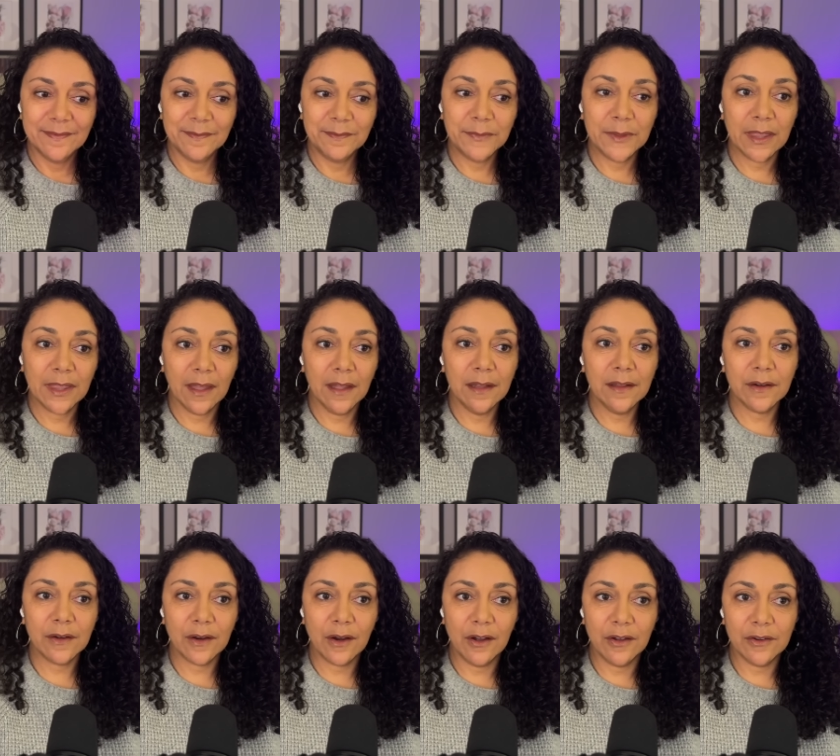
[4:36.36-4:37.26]
The
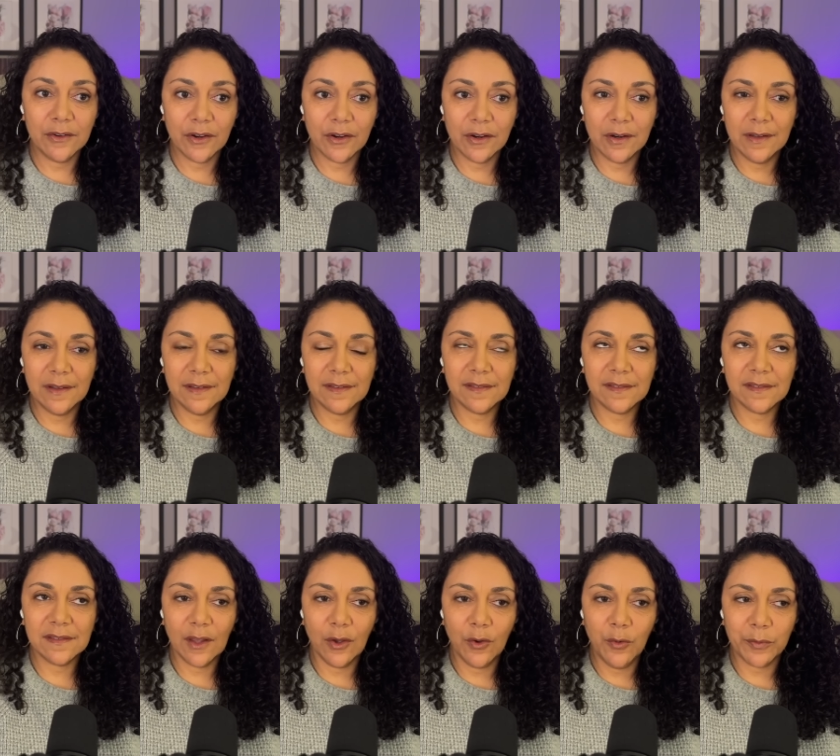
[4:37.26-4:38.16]
color on her is
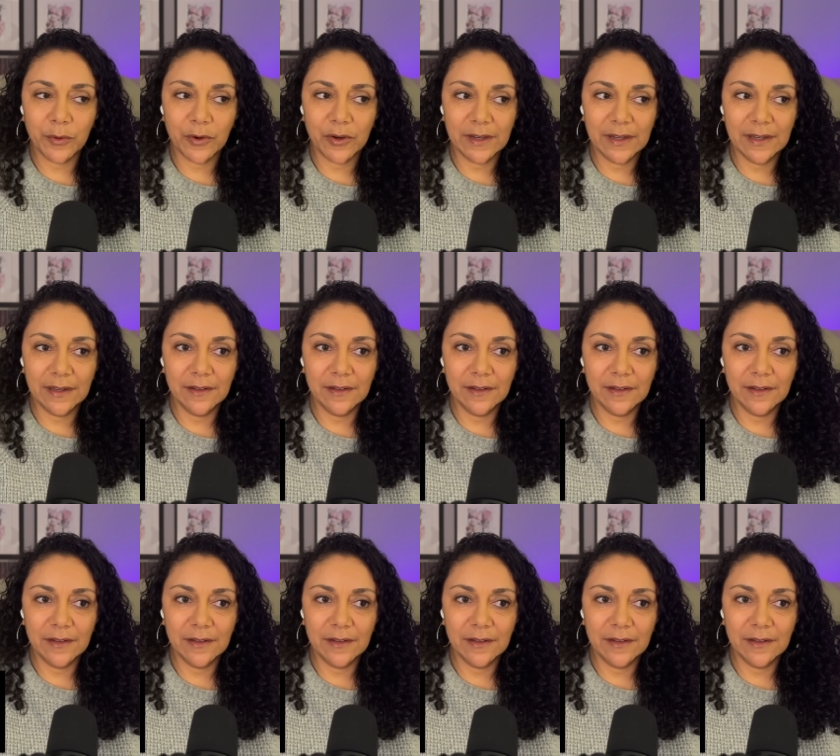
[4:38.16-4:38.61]
so pretty.